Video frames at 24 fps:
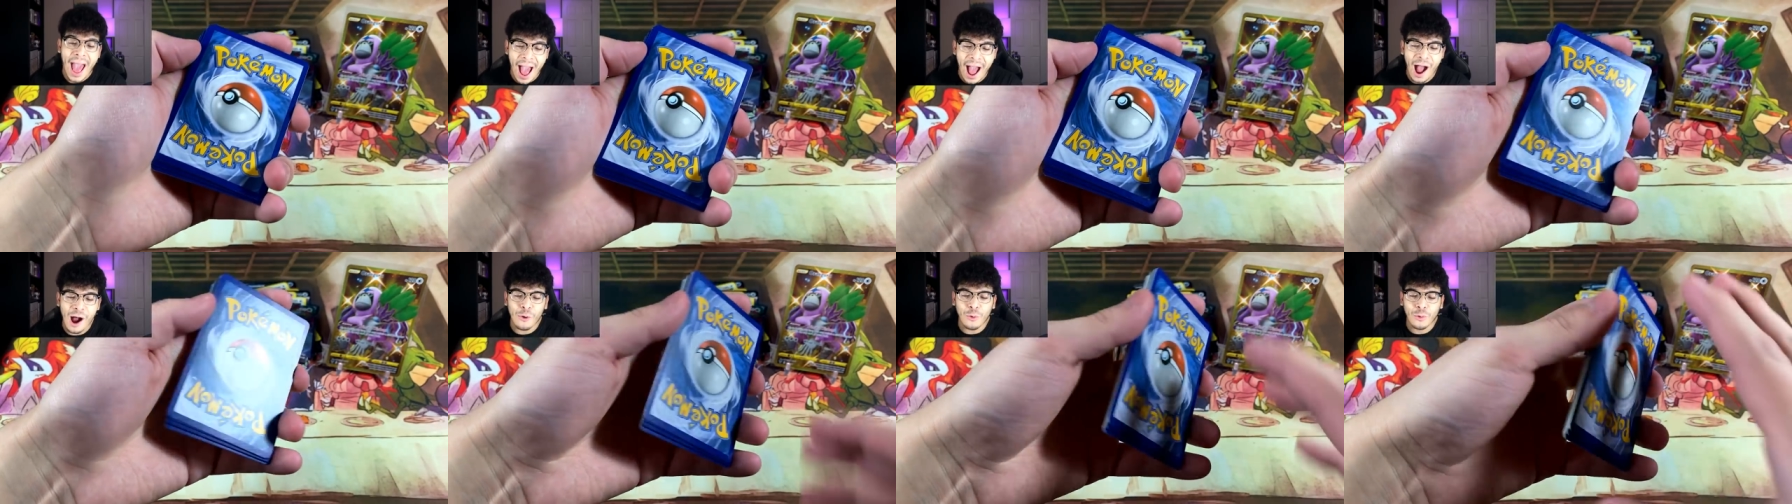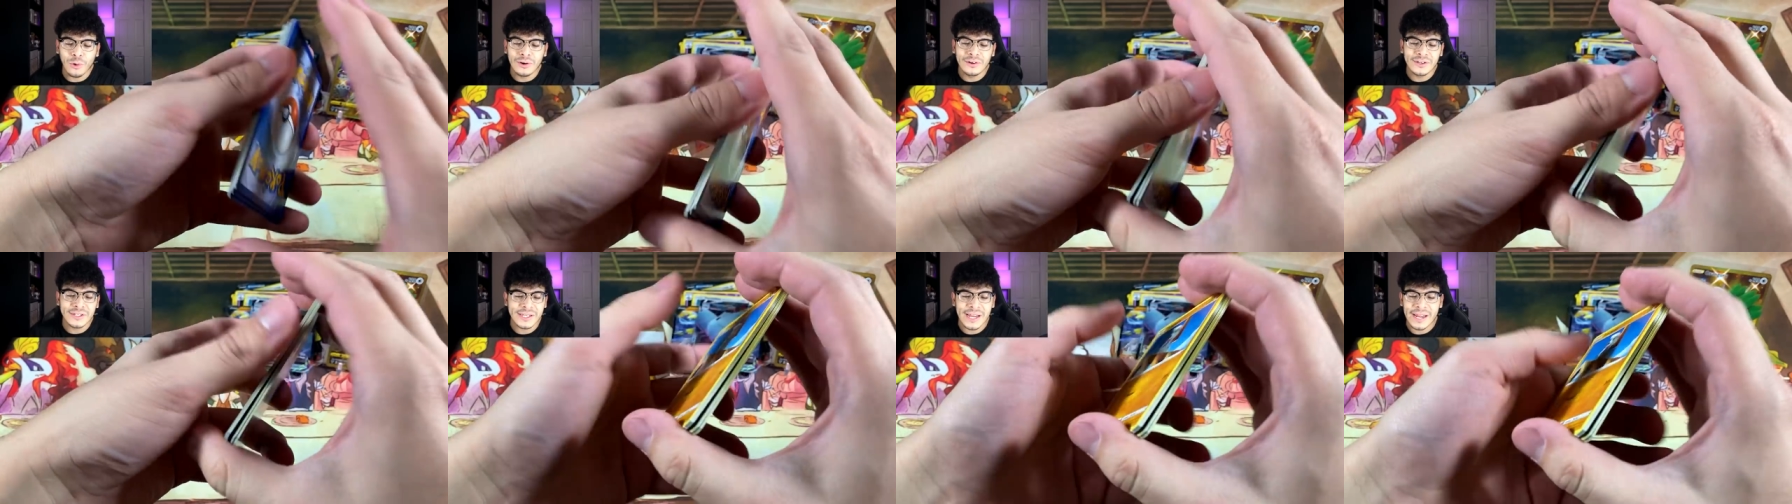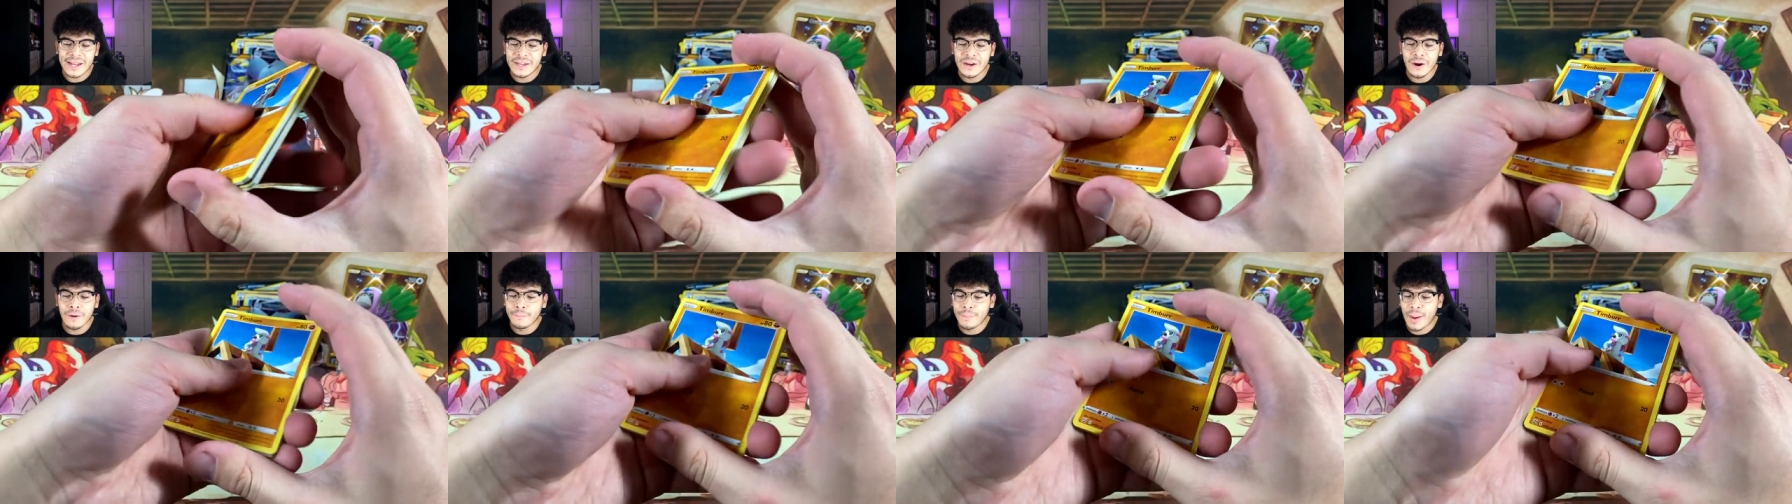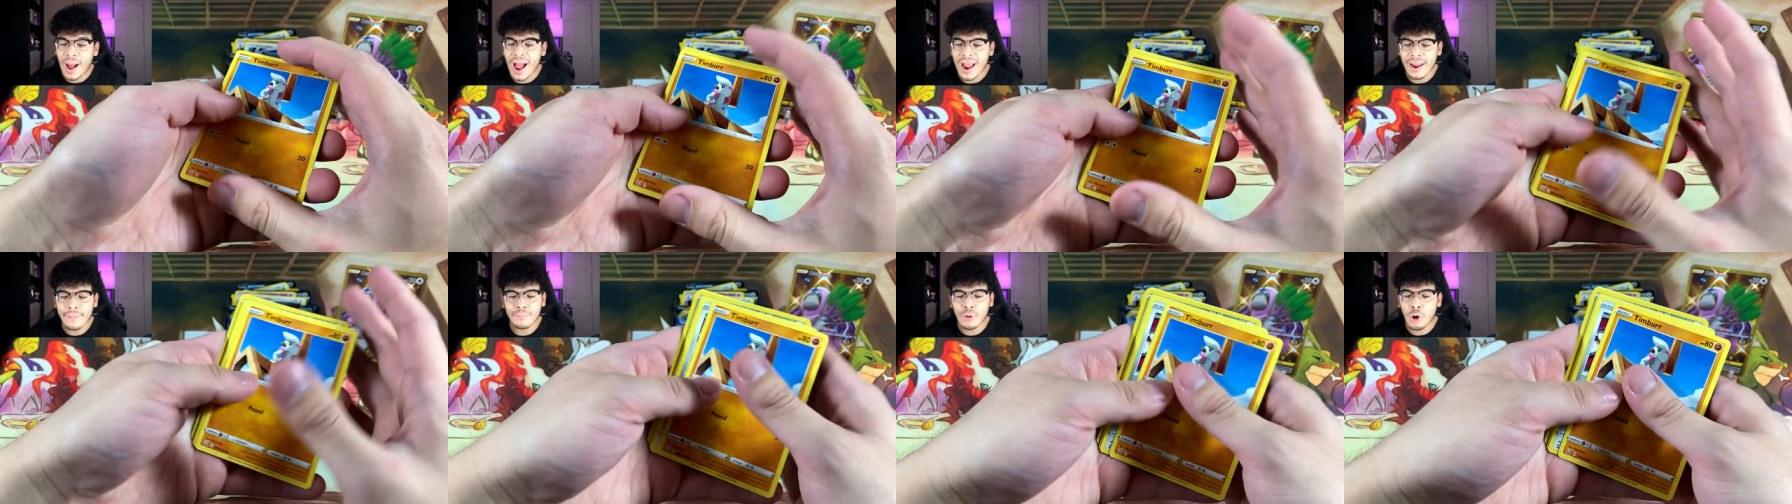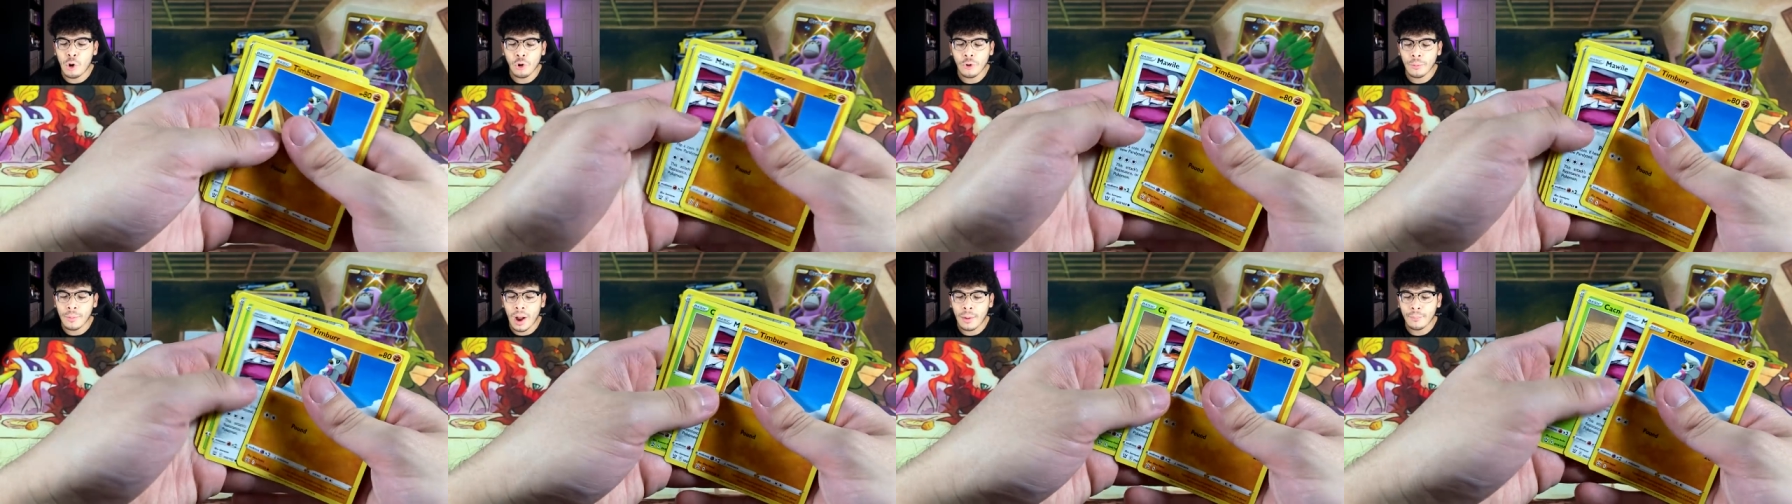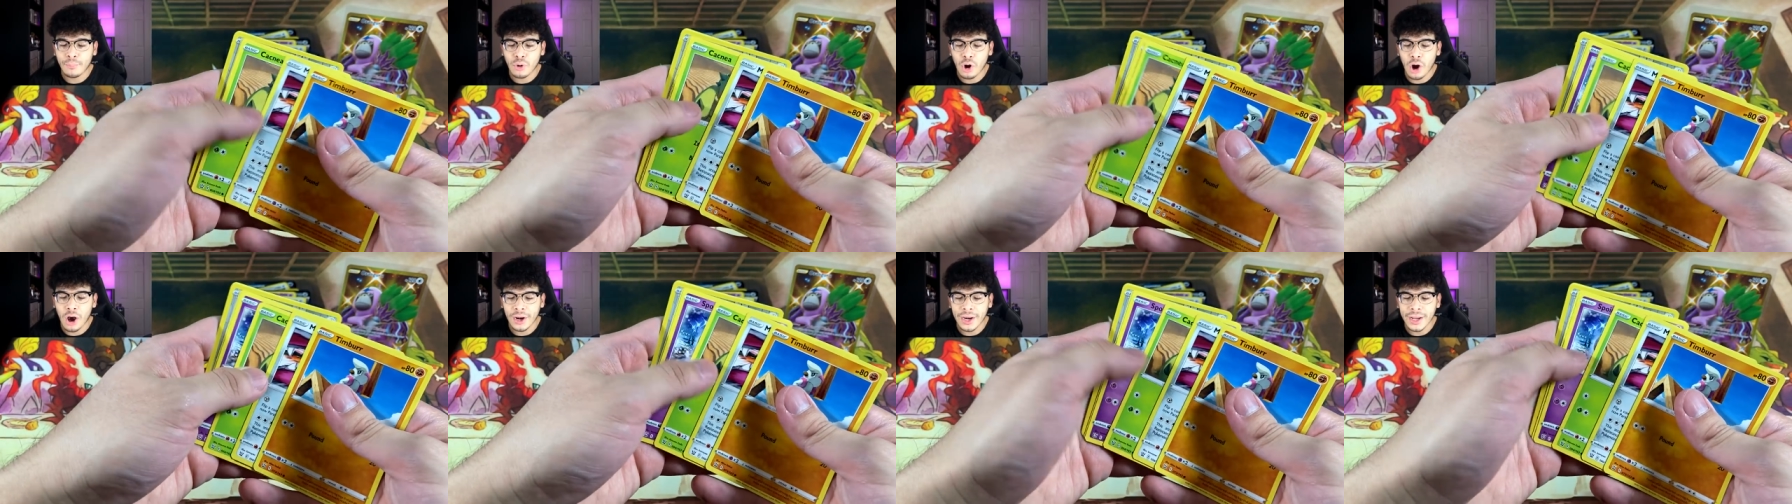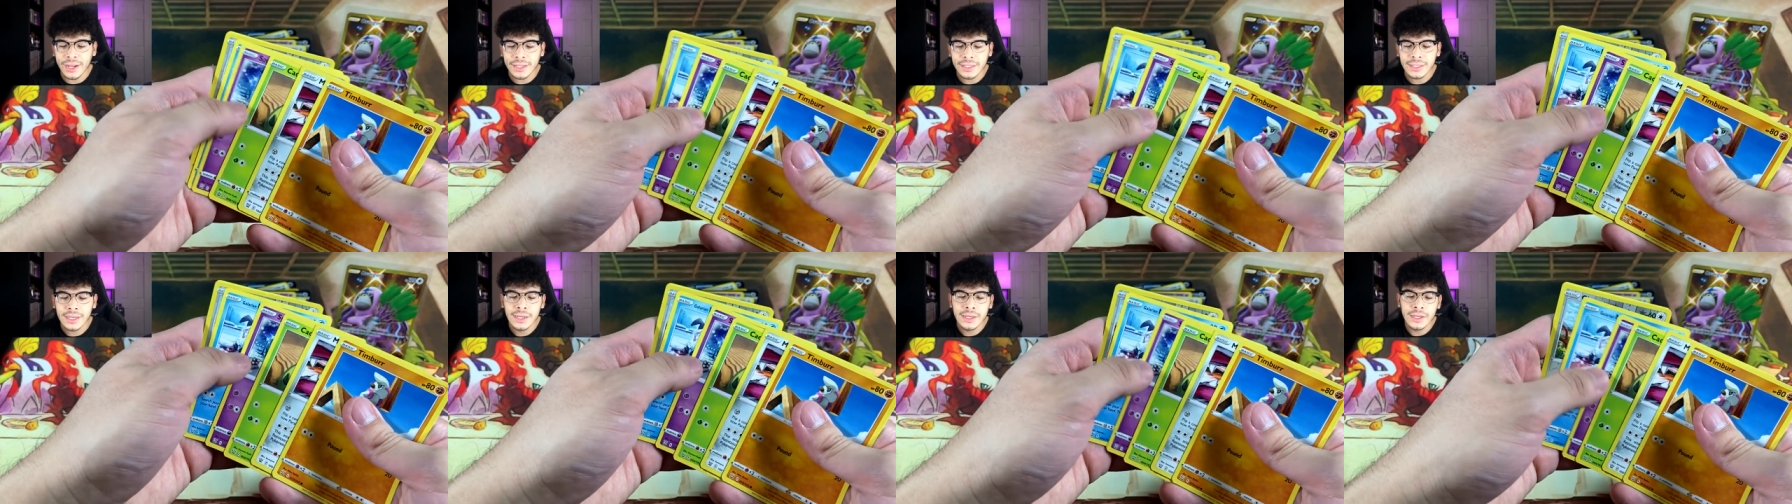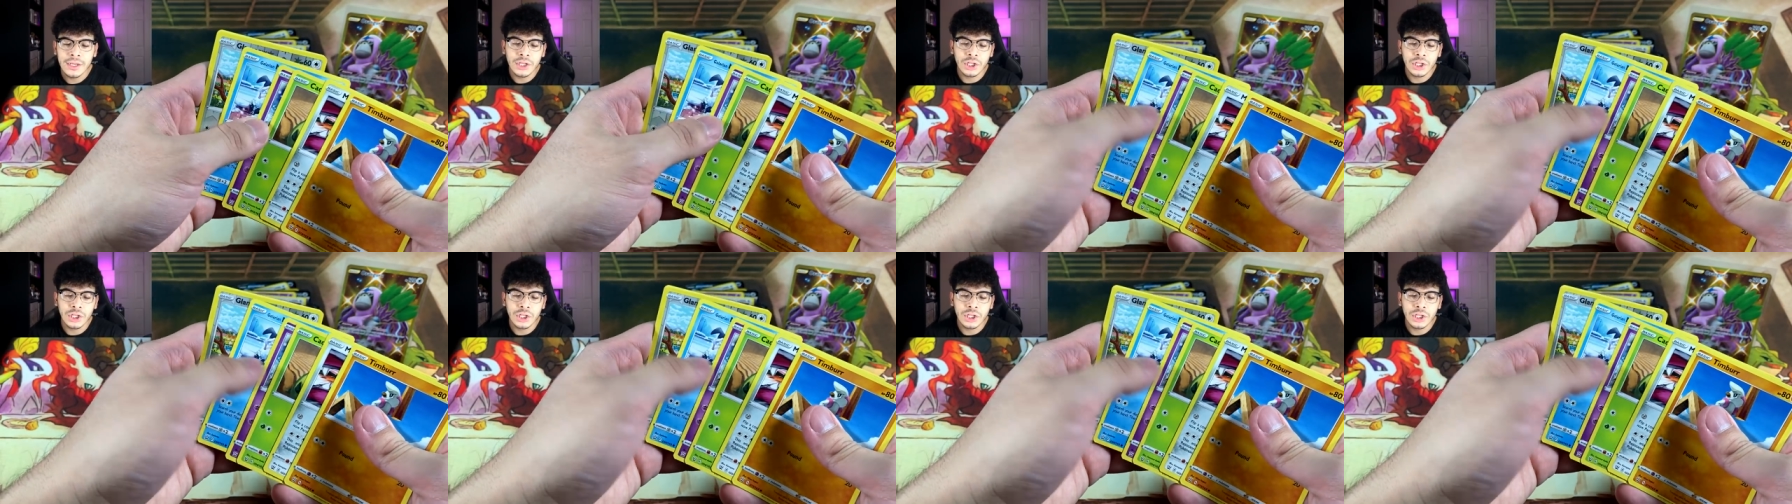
hours and you're buying Pokemon product,